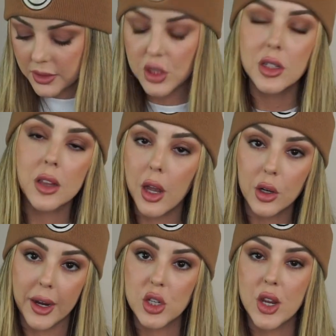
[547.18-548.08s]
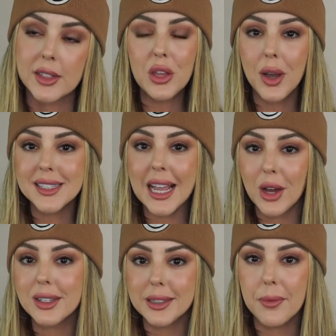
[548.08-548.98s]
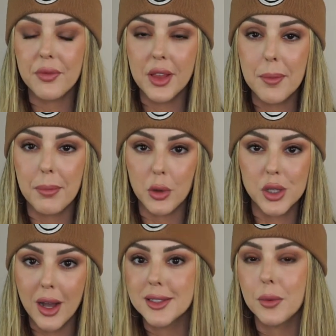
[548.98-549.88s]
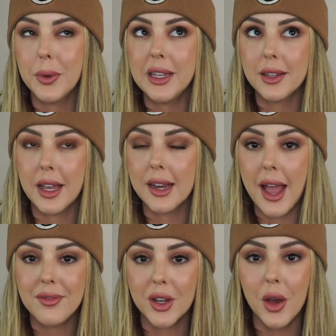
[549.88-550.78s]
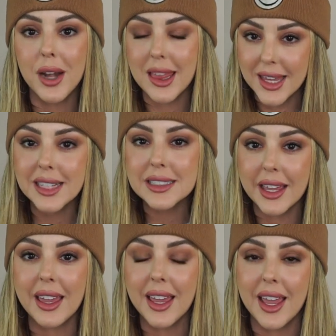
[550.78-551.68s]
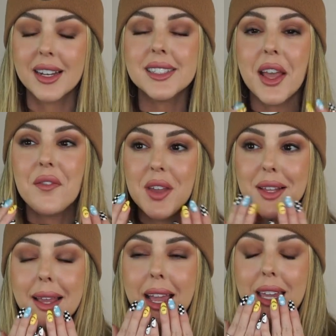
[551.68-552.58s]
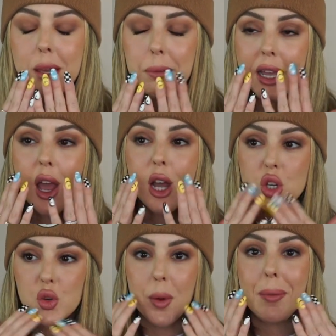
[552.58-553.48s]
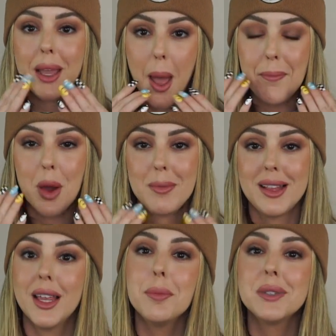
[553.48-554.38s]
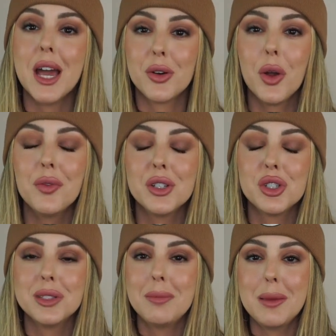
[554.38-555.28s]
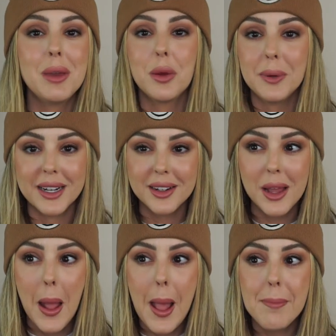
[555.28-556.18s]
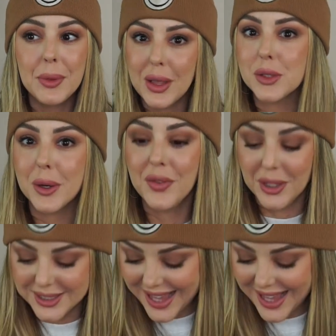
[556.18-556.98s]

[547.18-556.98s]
there's a lot of great shades. You guys, I got a lip flip Botox a week and a half ago, and I think it's kicking in because I feel like I keep like tripping up on my lips. I don't know if it's just me being weird, but that's what it feels